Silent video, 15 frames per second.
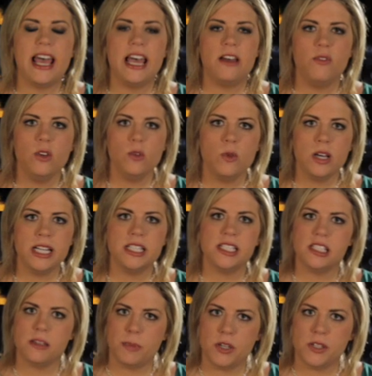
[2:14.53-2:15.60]
everyone is
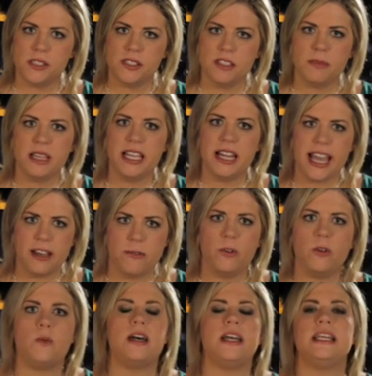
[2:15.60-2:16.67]
supposed to meet
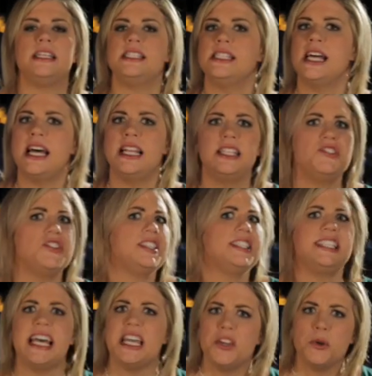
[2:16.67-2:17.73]
everyone. It's not
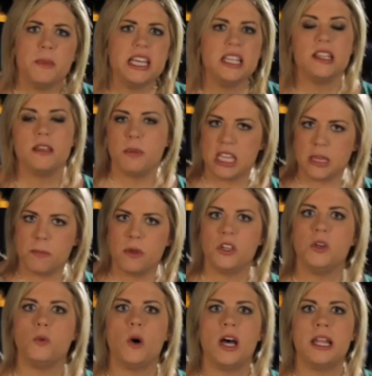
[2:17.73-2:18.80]
just that you meet the people
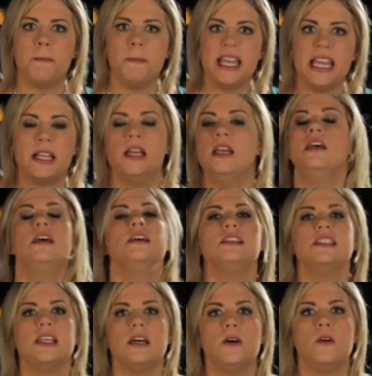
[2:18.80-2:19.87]
you want to meet.
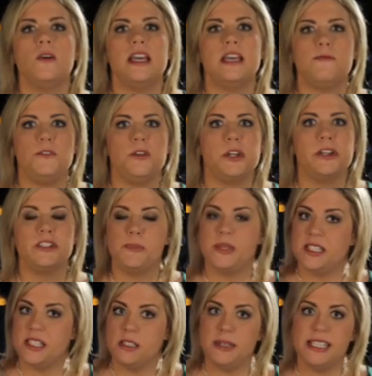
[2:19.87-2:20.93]
So if you're
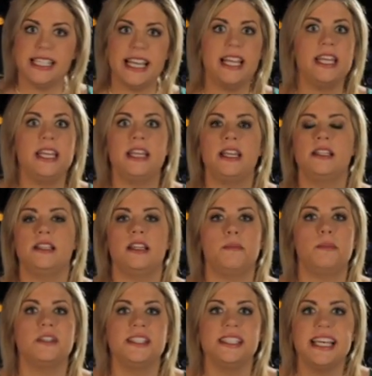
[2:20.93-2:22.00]
supposed to be dating
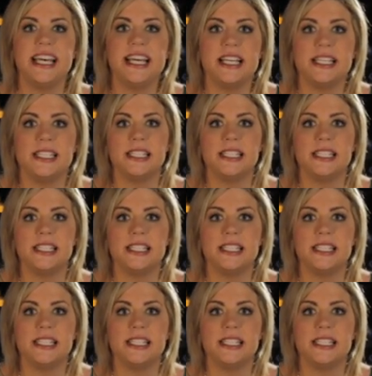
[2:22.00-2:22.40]
number six,